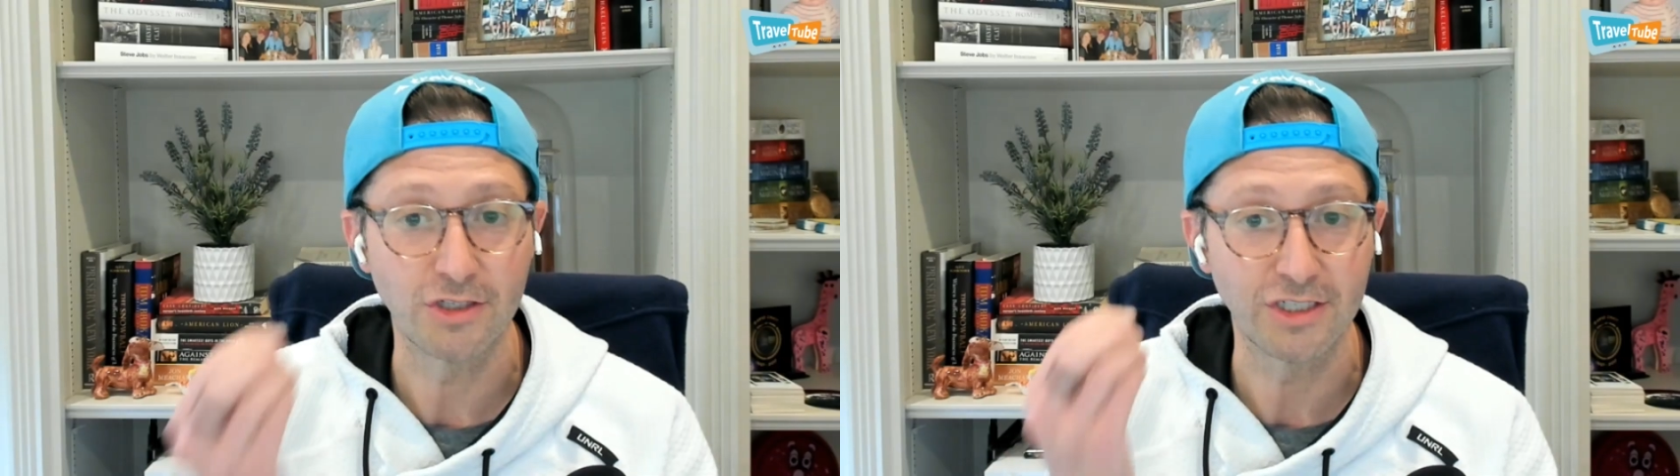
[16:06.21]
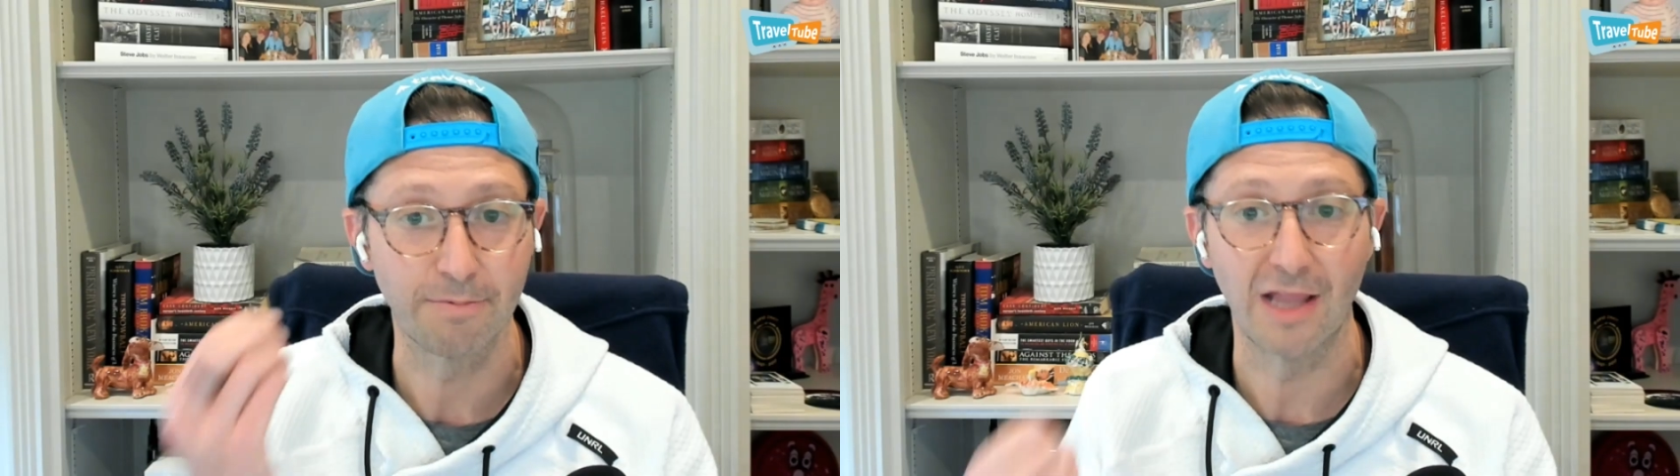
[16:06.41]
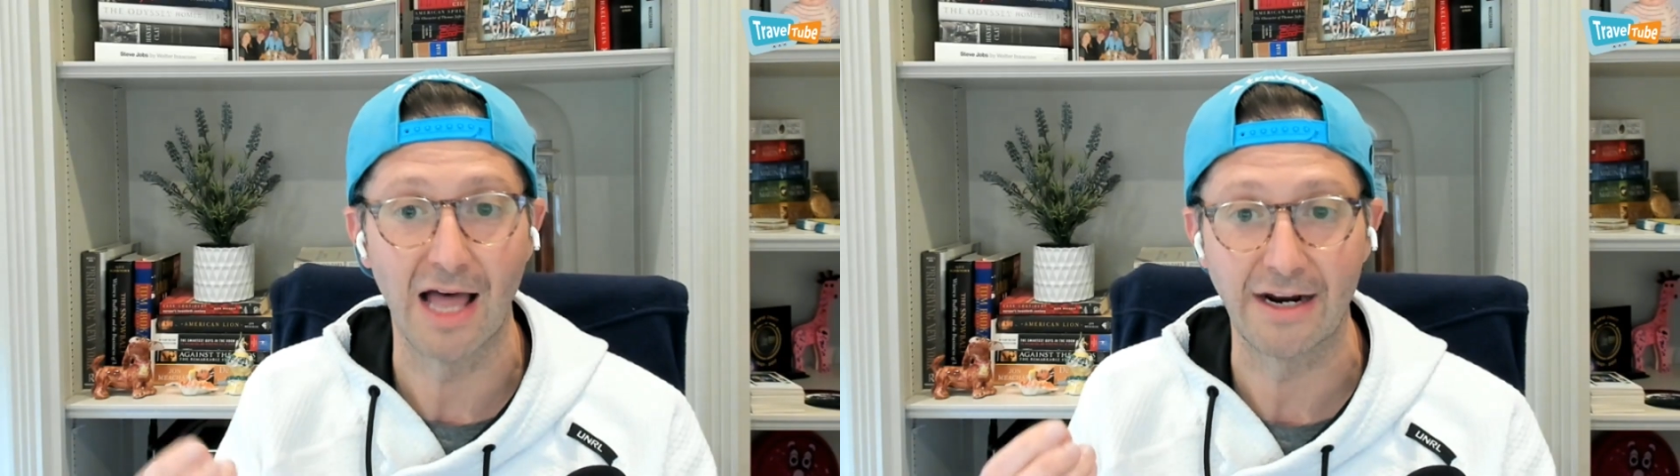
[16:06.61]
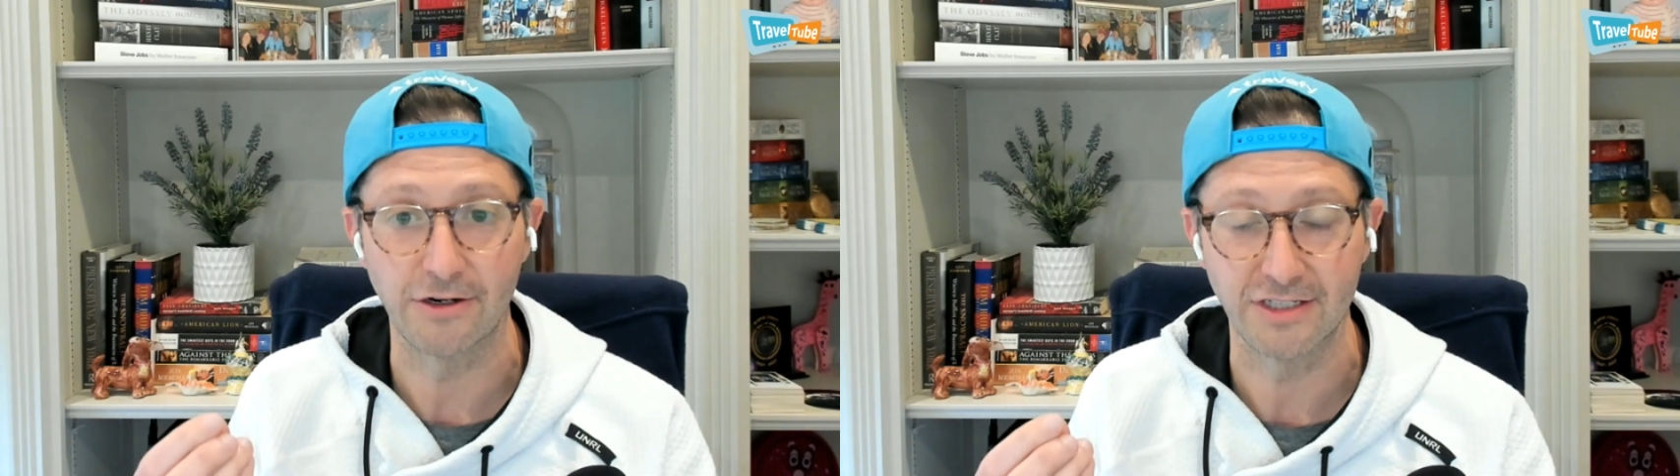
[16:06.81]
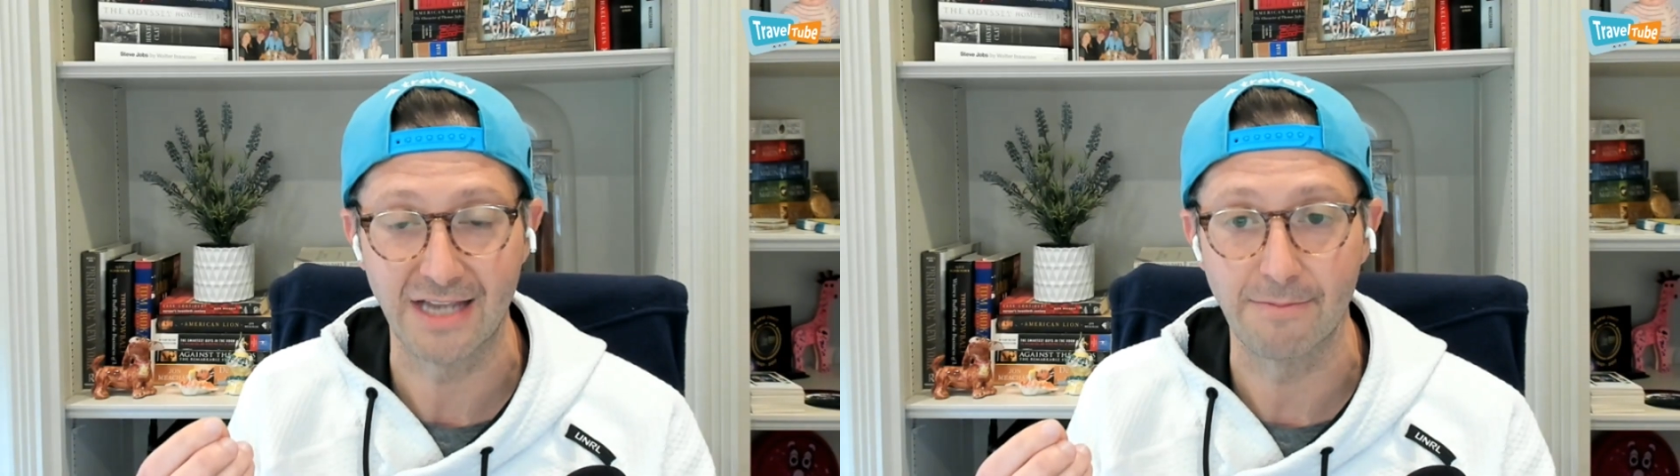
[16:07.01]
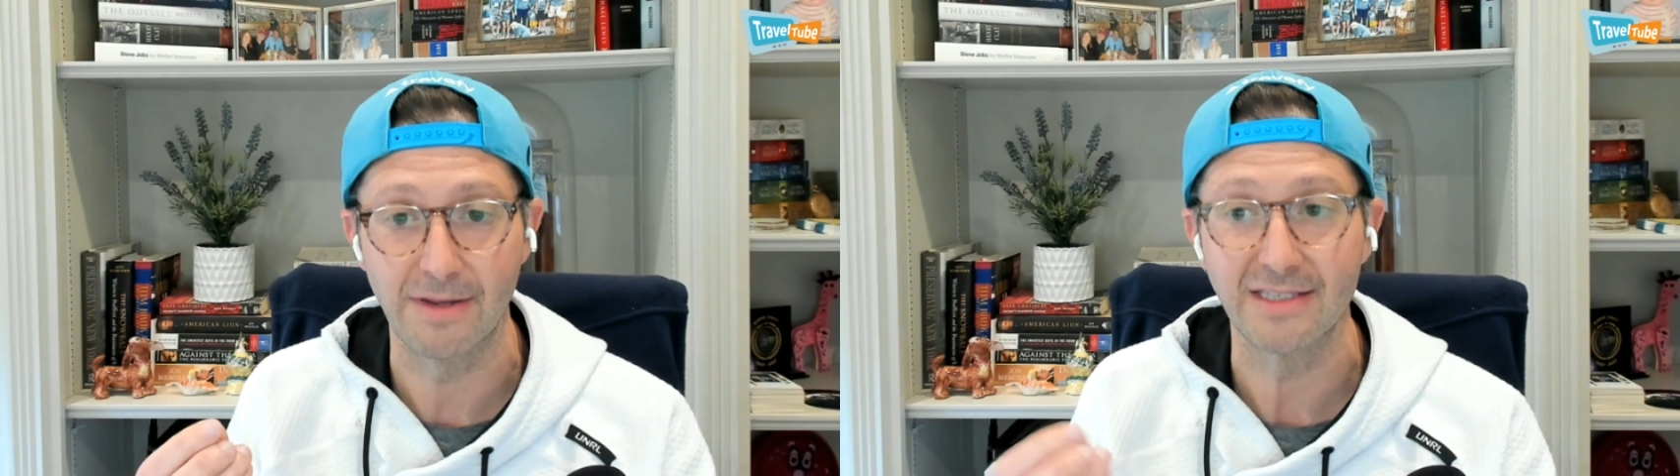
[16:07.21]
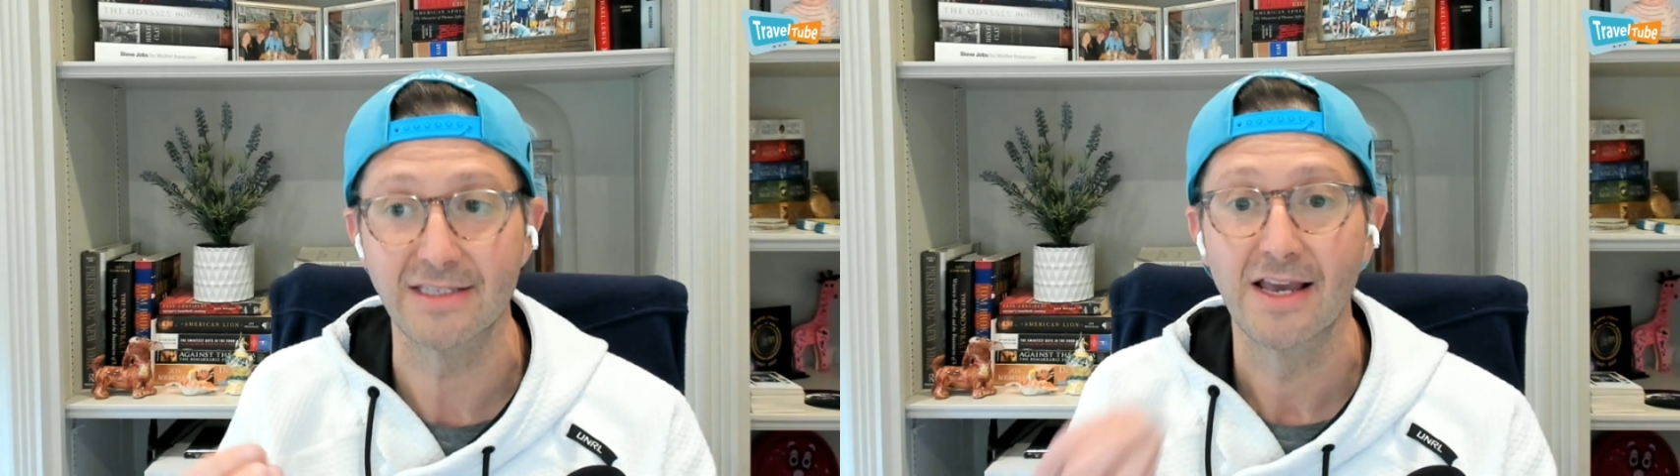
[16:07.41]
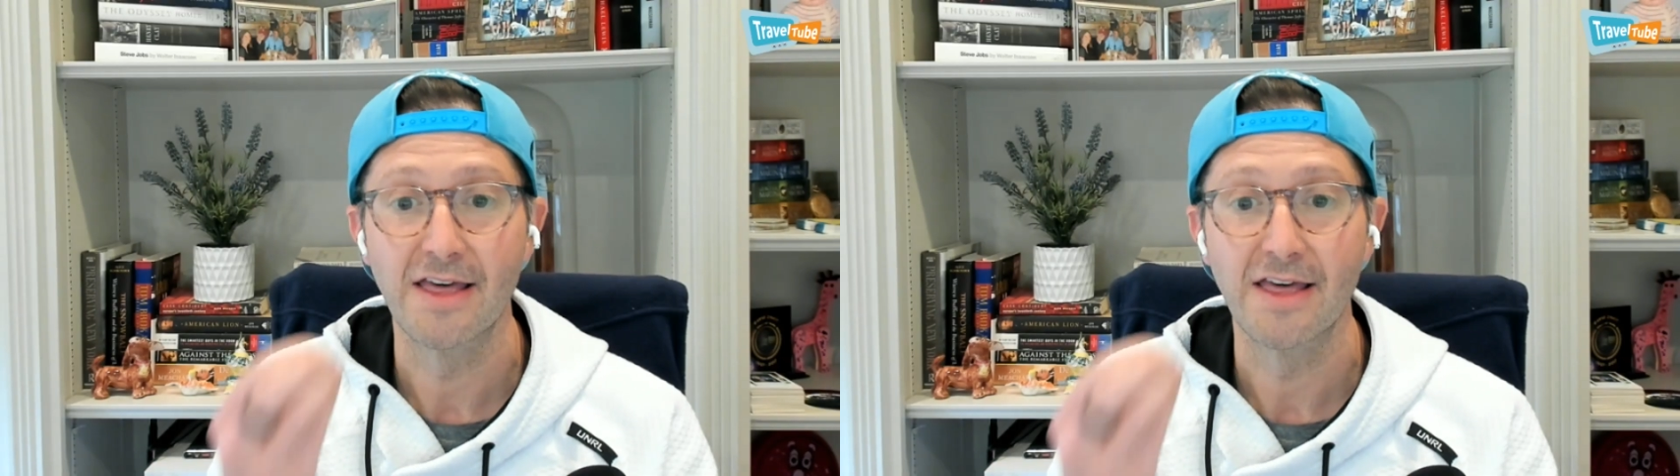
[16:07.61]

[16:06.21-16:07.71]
supplier statements,